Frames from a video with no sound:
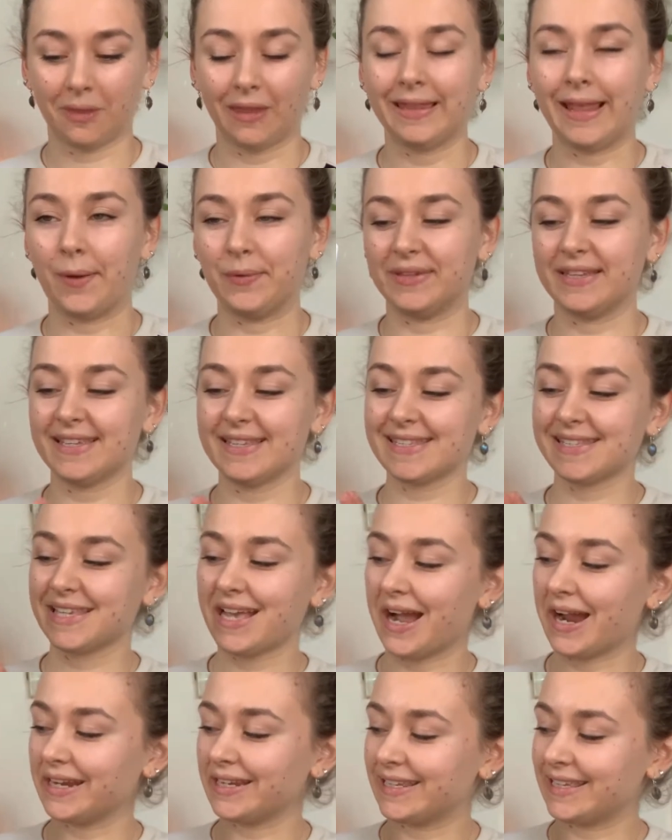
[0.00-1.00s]
Now this
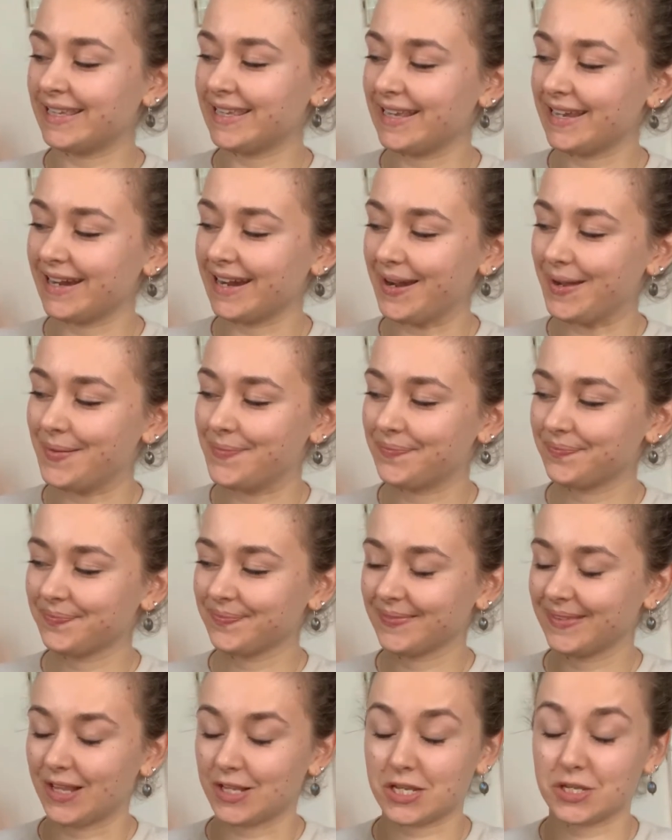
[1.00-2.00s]
card here,
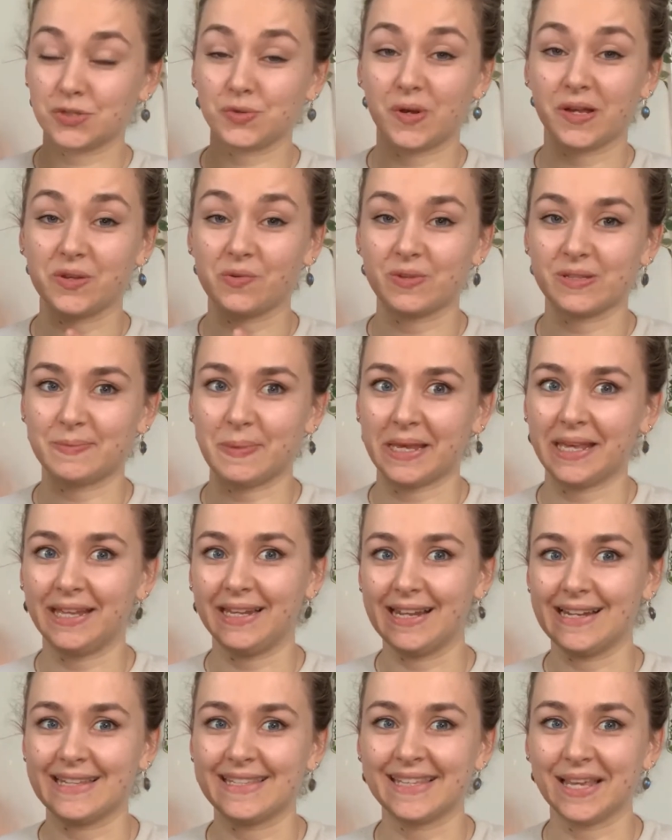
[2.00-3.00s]
that's why I was making
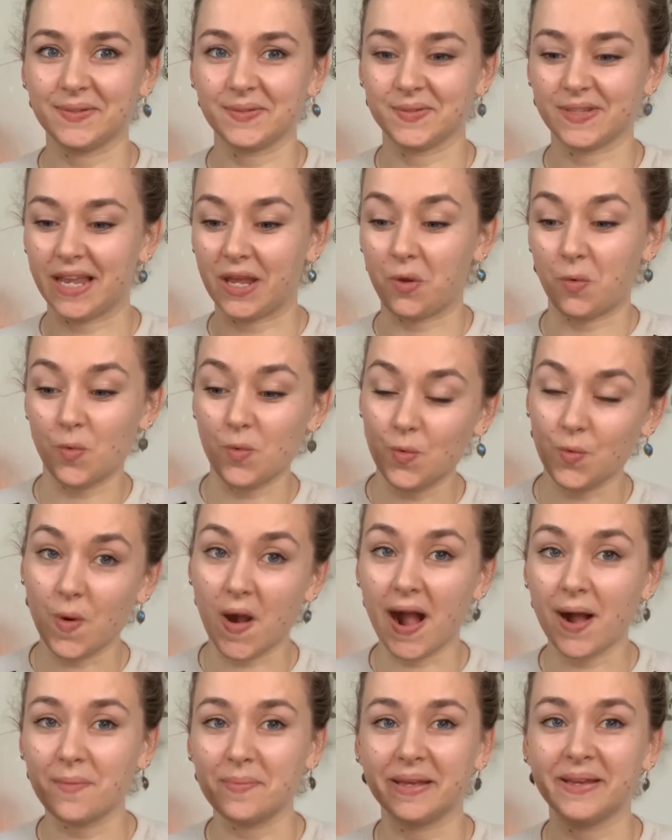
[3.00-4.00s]
little sounds like, ooh,
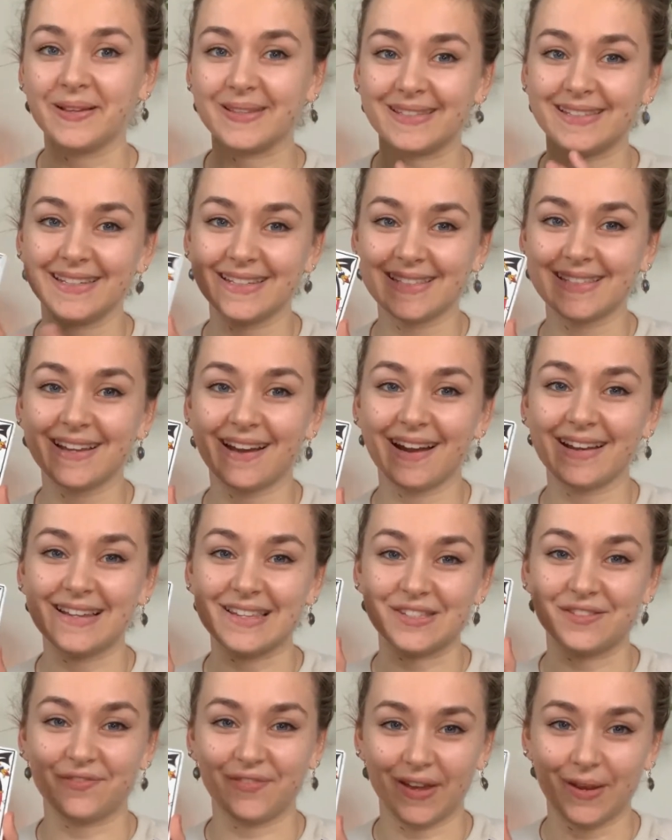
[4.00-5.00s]
wow, because this card
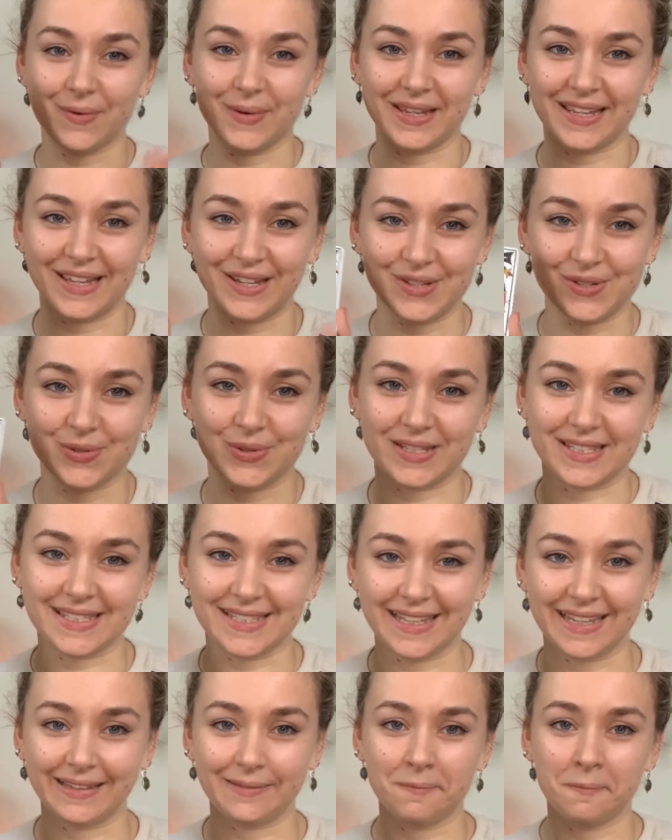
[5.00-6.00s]
is very
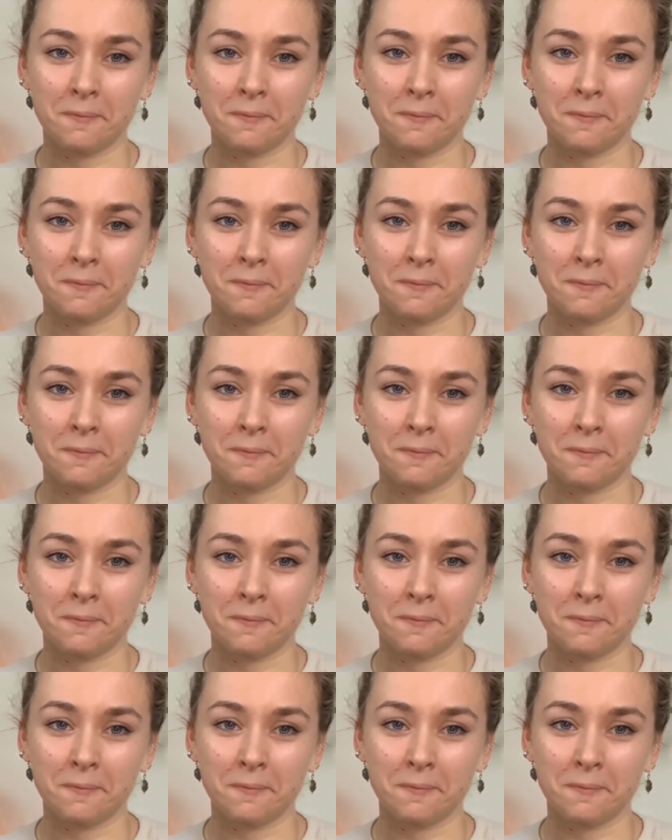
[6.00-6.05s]
interesting.